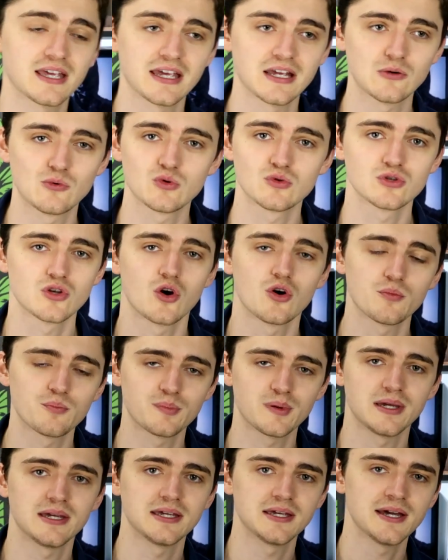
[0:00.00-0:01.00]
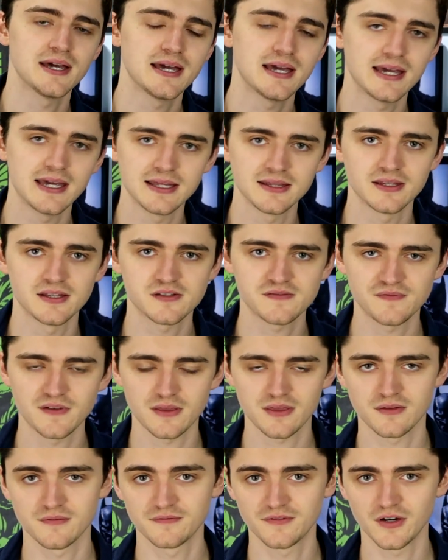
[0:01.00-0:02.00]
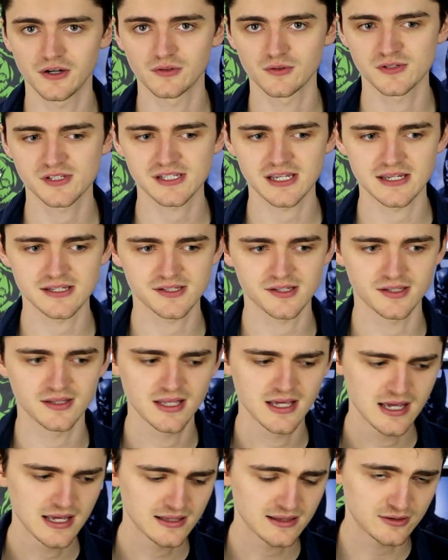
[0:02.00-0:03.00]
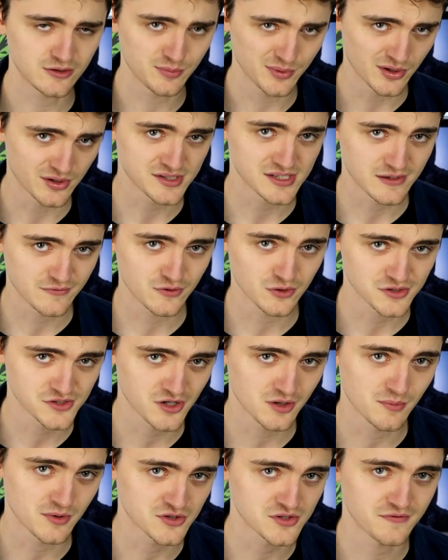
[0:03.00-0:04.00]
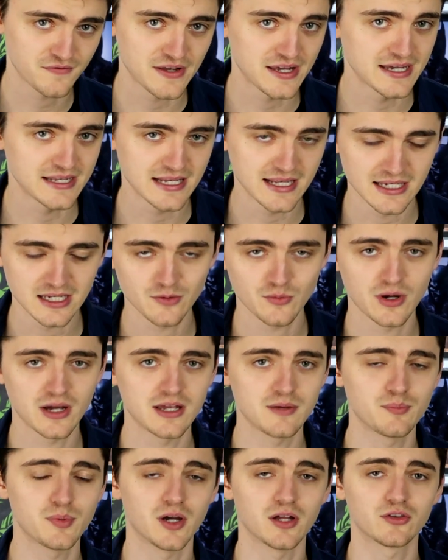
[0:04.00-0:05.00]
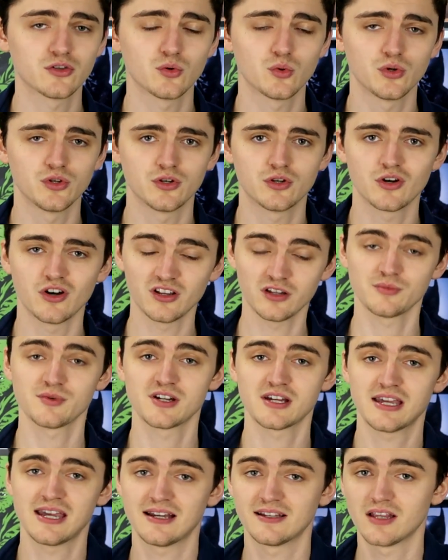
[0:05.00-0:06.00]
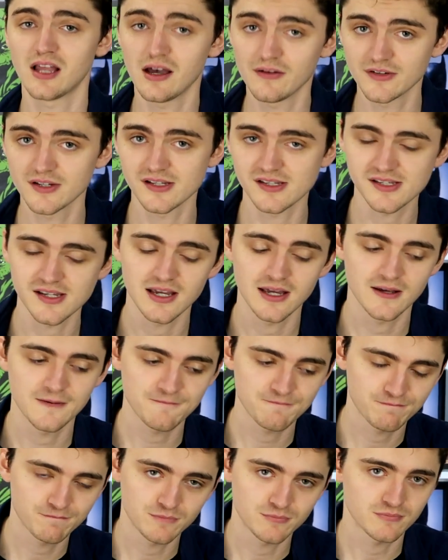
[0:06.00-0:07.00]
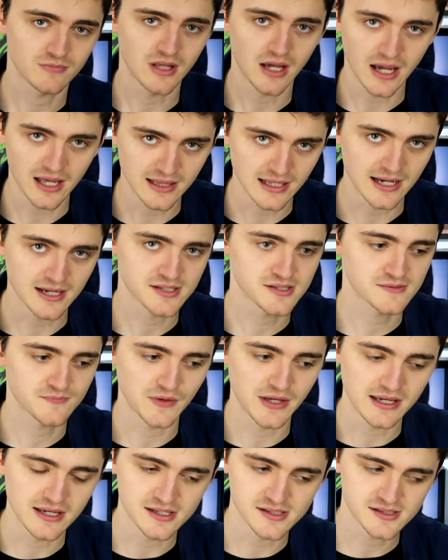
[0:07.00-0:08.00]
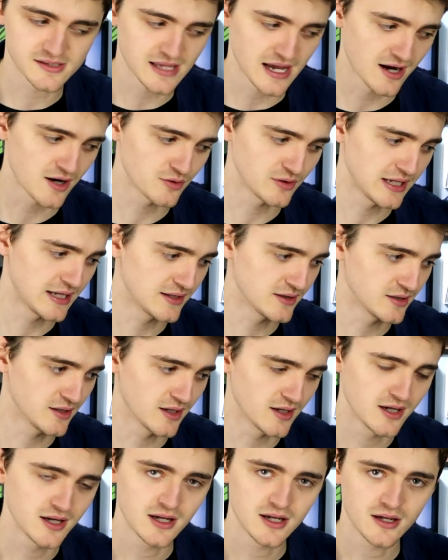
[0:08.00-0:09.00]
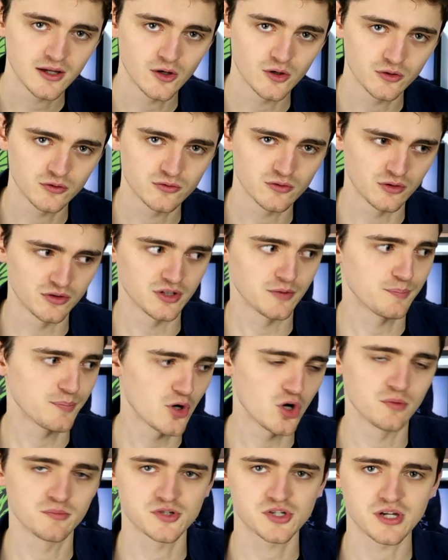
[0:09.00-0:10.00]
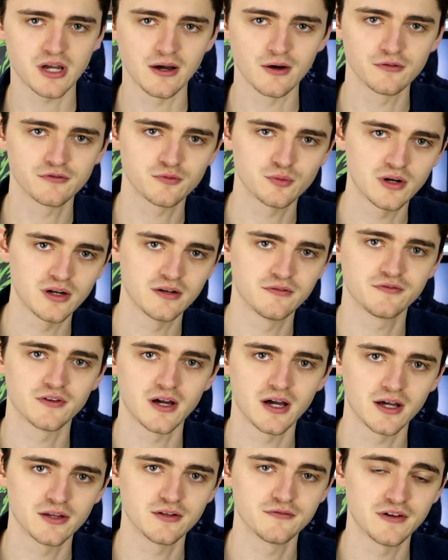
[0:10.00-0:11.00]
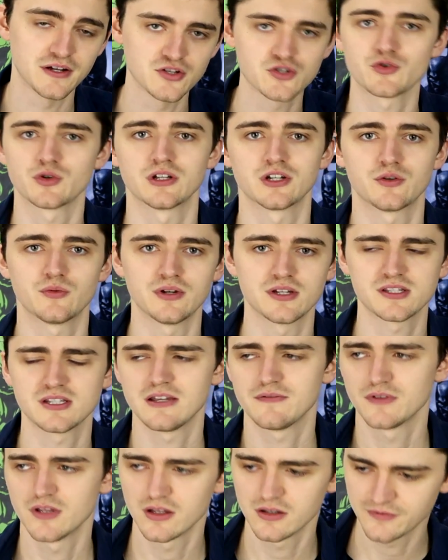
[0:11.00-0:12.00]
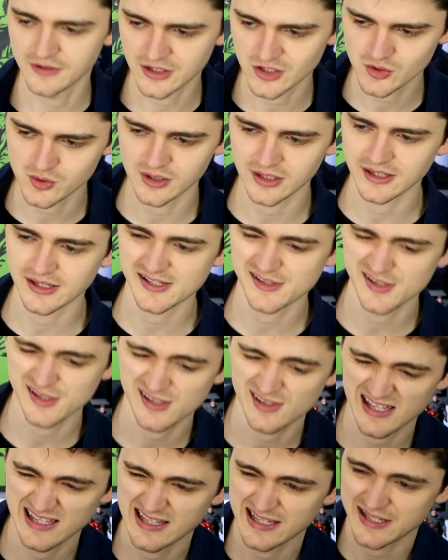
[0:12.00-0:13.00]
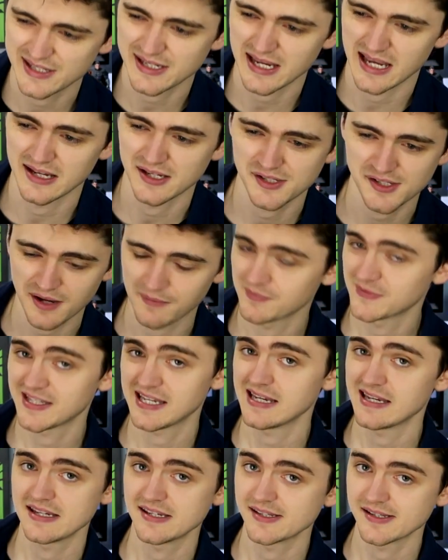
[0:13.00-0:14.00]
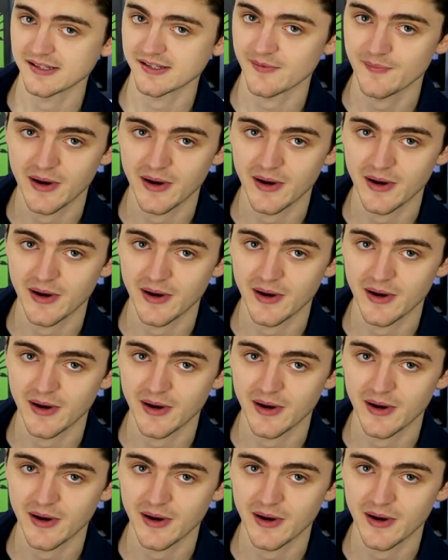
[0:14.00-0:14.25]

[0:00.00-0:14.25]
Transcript: King will not be in this fifth and final season. To be honest, they've got so much to fit in anyway, but to all you Condiment King lovers, alas, he is down in the on the bottom shelf with the Ventriloquist, even though the Ventriloquist is at least getting some teases,